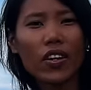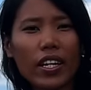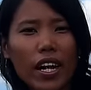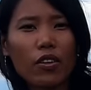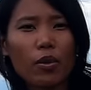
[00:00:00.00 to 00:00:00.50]
right
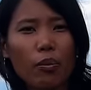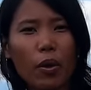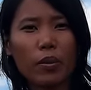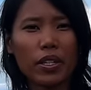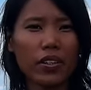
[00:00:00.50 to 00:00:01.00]
now, in the
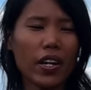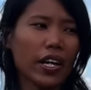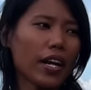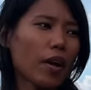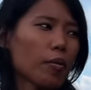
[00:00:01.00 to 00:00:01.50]
property right
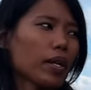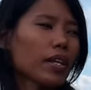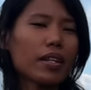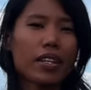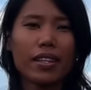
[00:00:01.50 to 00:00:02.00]
now. But
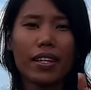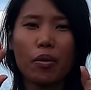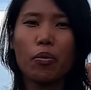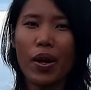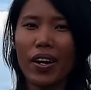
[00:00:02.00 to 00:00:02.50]

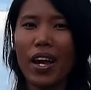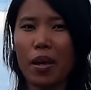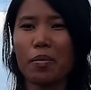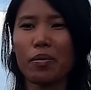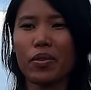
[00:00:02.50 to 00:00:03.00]
where I
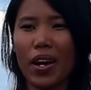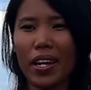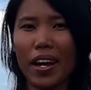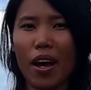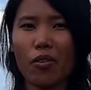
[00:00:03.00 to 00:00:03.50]
am right
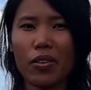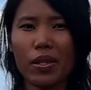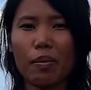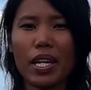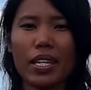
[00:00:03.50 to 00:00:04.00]
now
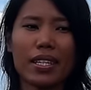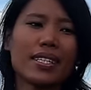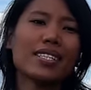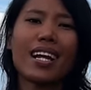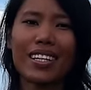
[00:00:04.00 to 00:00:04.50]
filming, this
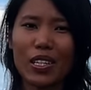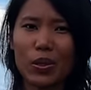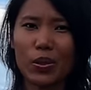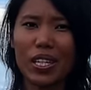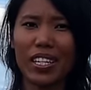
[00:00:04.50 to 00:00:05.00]
is not
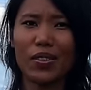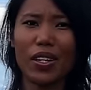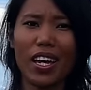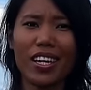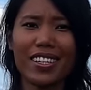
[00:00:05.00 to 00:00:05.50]
included,
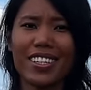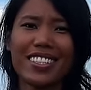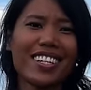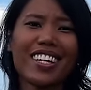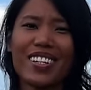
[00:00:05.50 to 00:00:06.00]
okay? This is
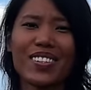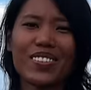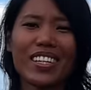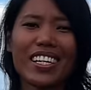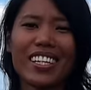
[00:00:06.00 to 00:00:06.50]
not
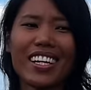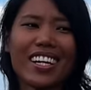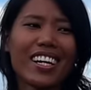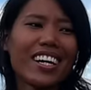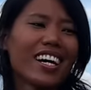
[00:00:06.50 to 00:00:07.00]
included.
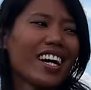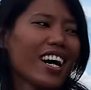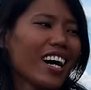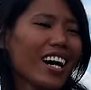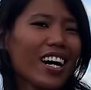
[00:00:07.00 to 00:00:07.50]

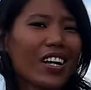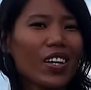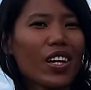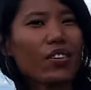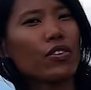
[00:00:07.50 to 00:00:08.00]

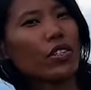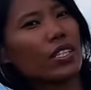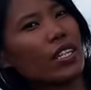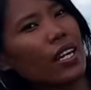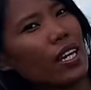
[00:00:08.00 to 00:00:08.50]
If you
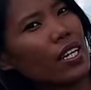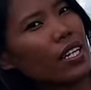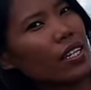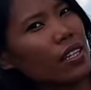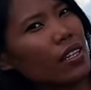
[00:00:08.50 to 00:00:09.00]
see the
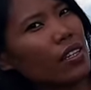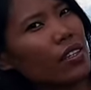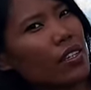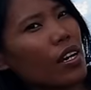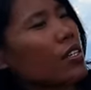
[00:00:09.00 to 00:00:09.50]
hill,
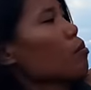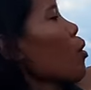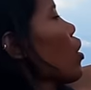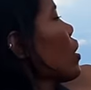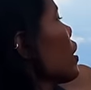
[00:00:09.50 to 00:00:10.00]
a
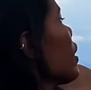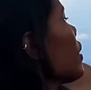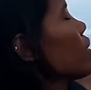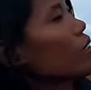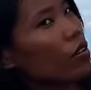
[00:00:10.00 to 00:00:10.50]
small
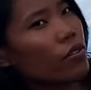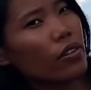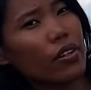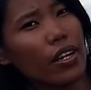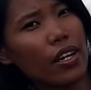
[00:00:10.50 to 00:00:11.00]
hill
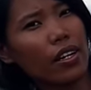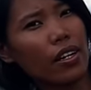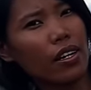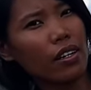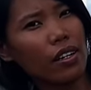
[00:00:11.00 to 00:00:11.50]
over there,